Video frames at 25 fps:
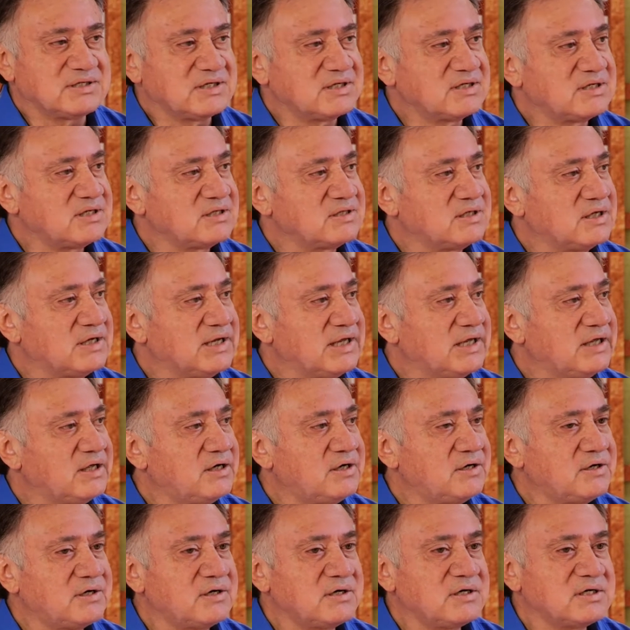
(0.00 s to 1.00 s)
This is an
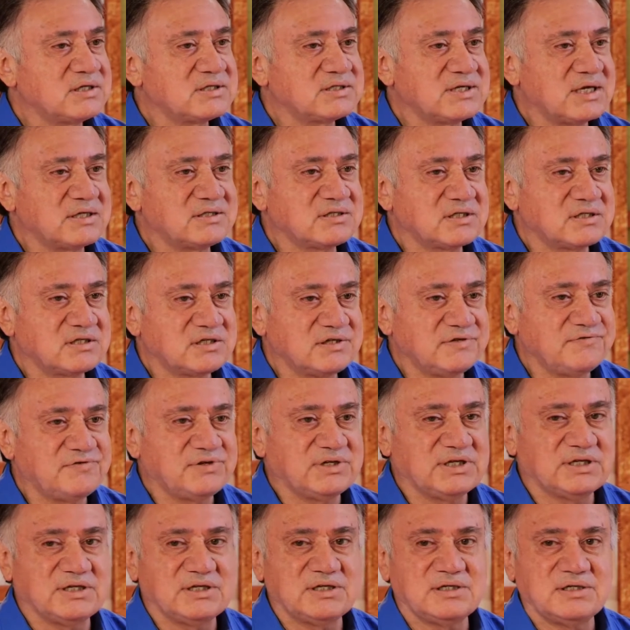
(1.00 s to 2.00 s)
inner
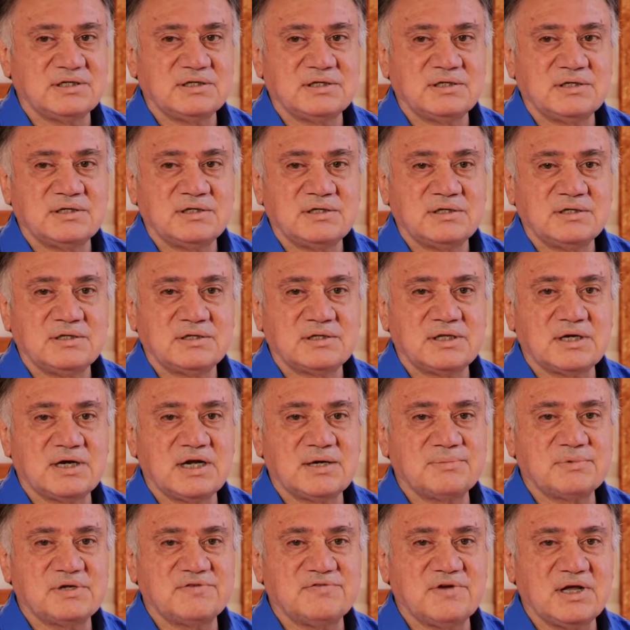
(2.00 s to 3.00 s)
sensitivity that
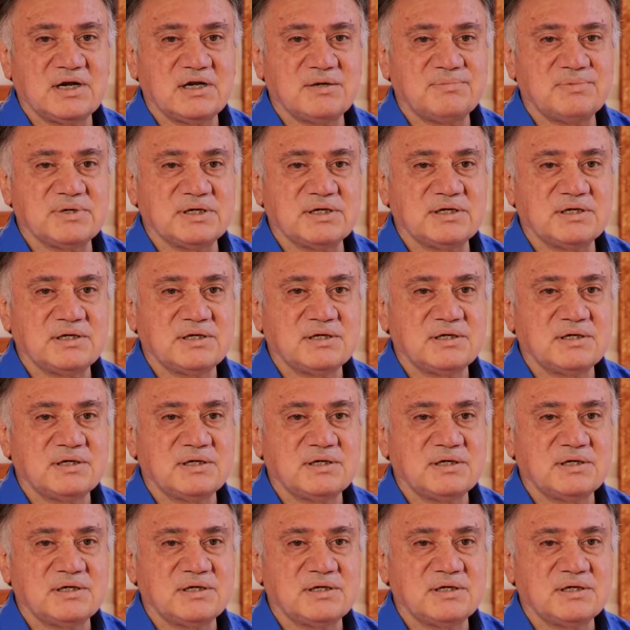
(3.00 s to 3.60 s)
I'm developing.